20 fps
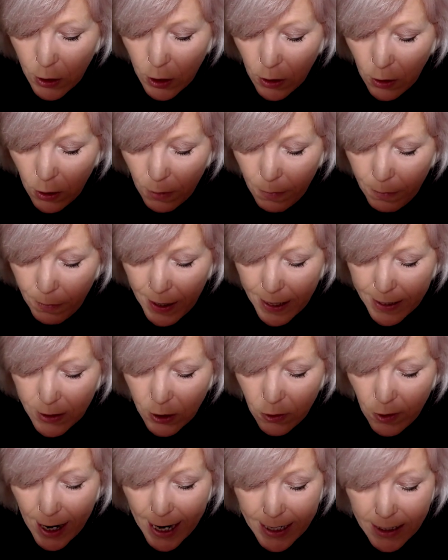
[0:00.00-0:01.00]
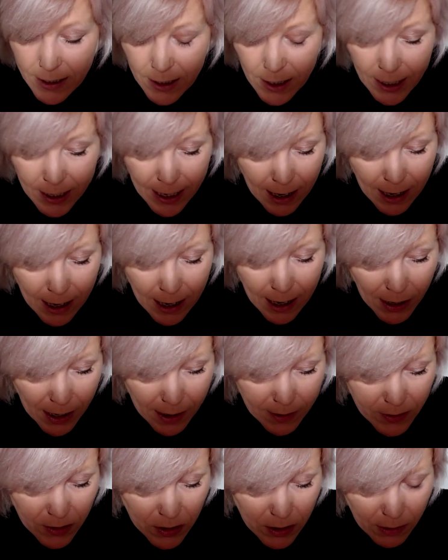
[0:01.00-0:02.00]
you come back drained and you can't be
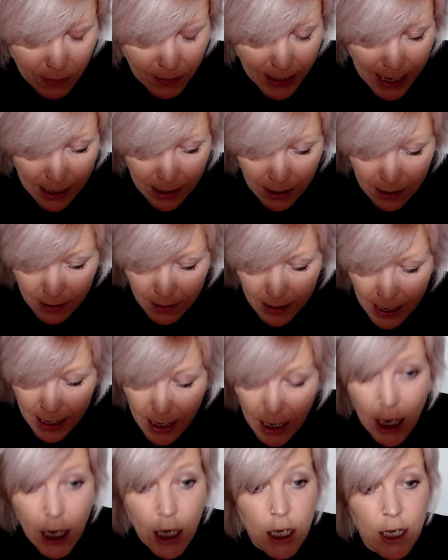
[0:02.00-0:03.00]
asked doing anything.